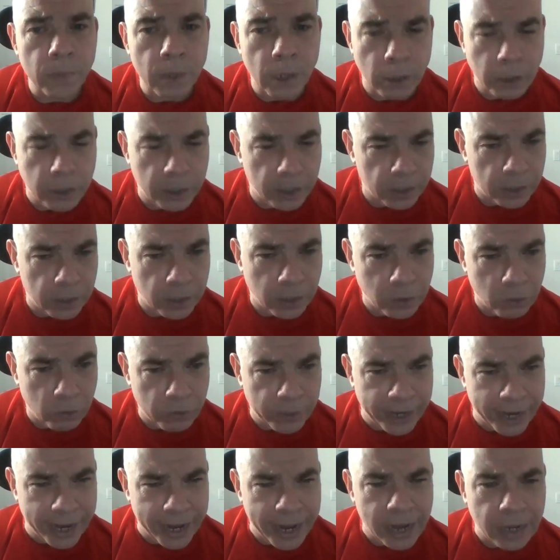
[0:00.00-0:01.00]
Are you going to do
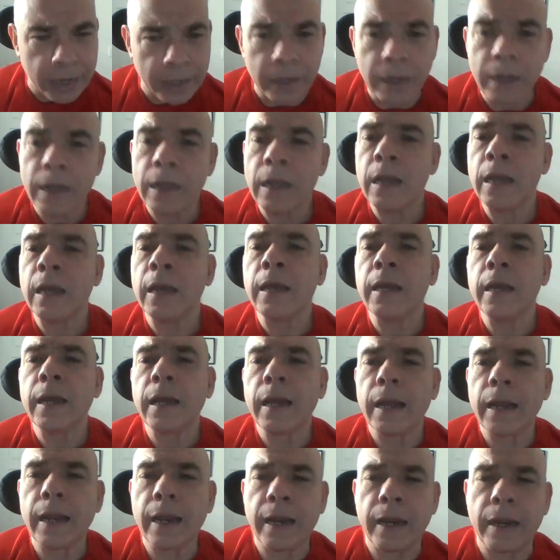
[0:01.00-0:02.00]
it again?
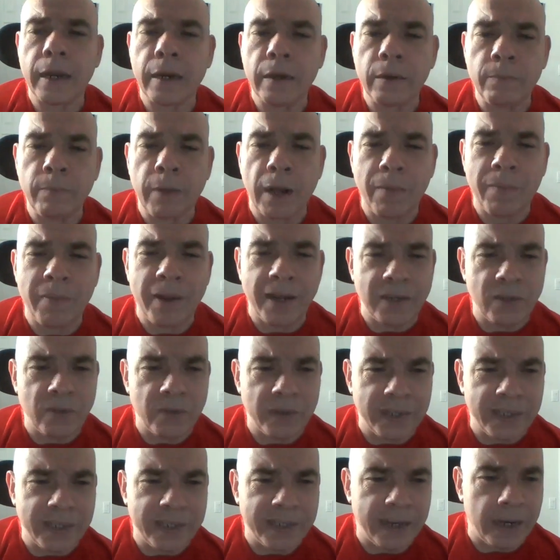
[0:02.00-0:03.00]
And Bob
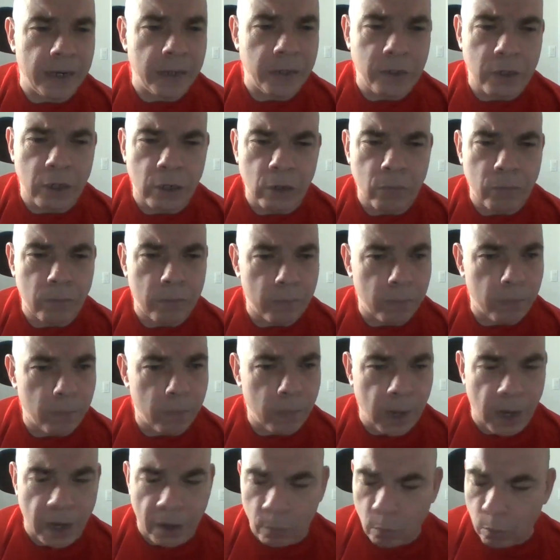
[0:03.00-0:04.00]
Ezrin said, no,
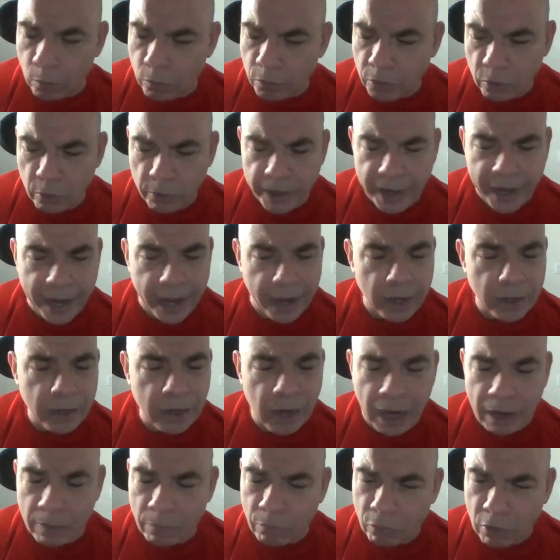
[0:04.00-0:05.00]
I won't do it again.
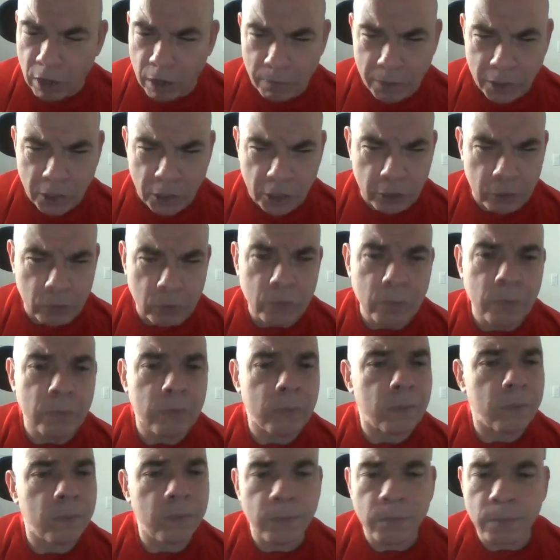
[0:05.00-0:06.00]
I promise you.
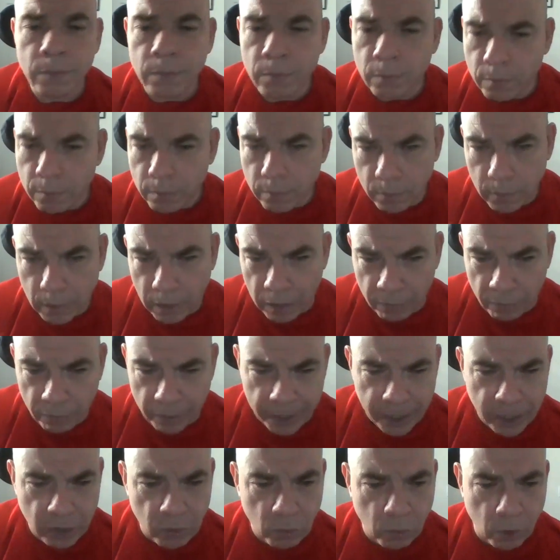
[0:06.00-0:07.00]
I'm
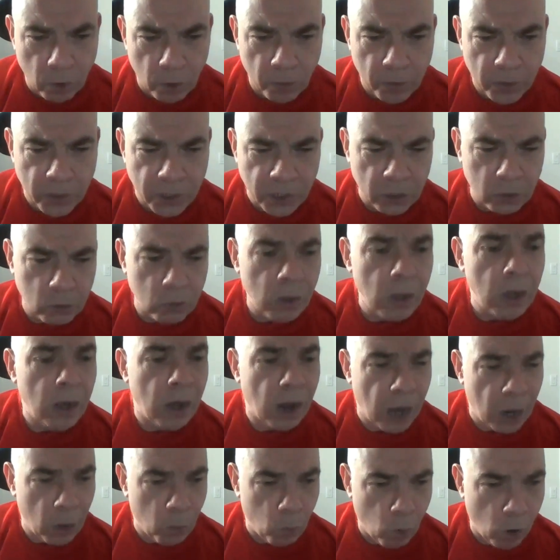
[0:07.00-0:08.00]
ready to work with you.
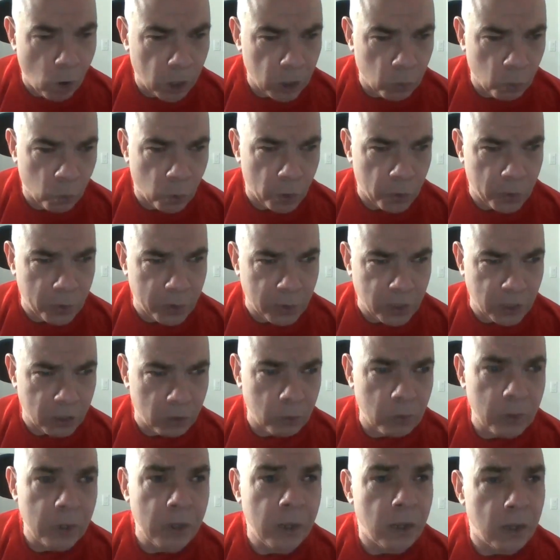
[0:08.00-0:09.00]
I want to work with
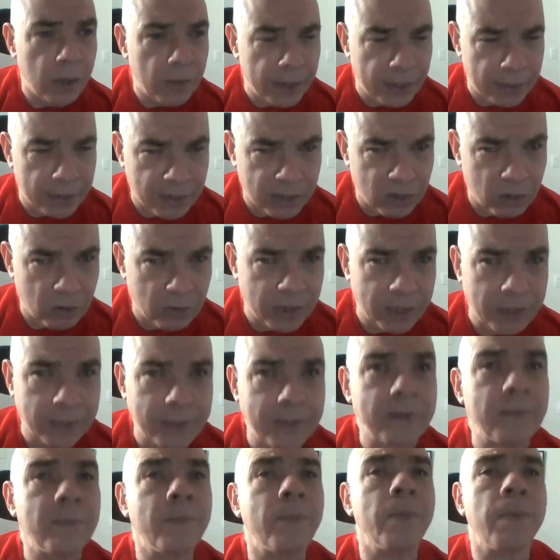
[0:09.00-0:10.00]
you. Let's do
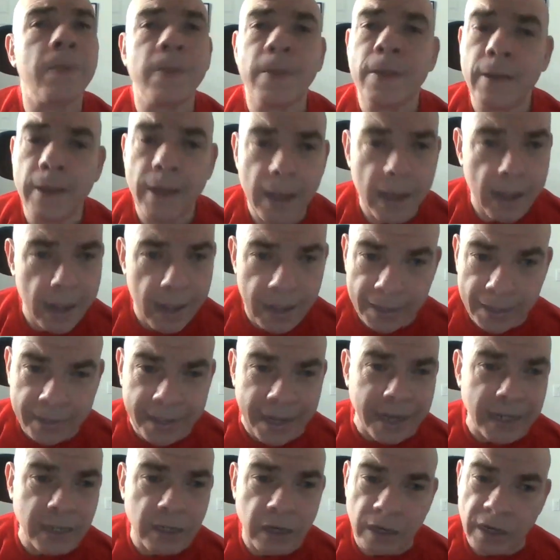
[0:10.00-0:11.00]
this.
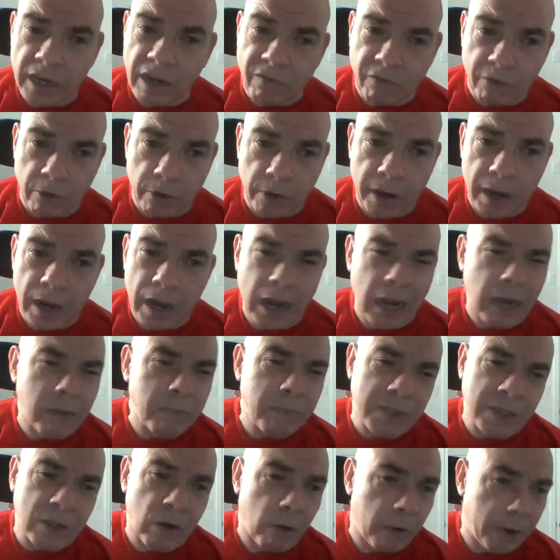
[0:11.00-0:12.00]
They delivered.
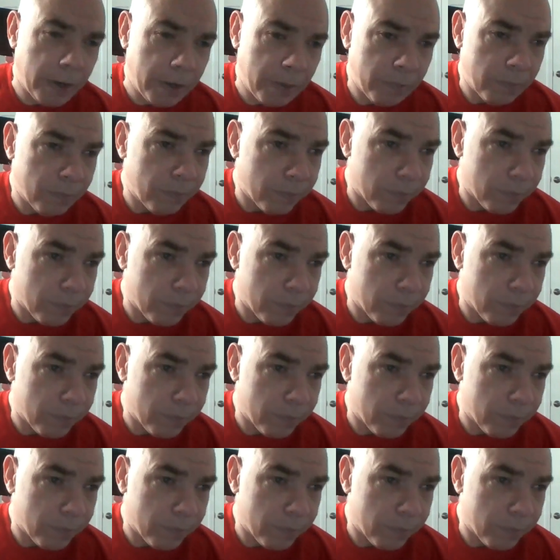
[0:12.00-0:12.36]
I'm sorry.